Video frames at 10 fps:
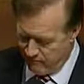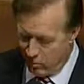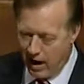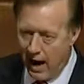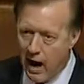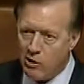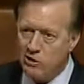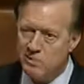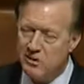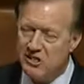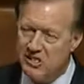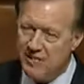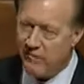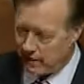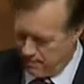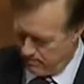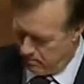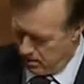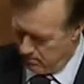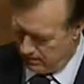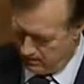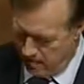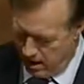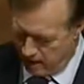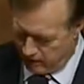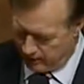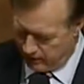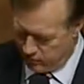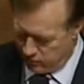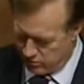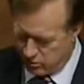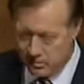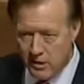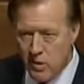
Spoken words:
for our specific public policy interests.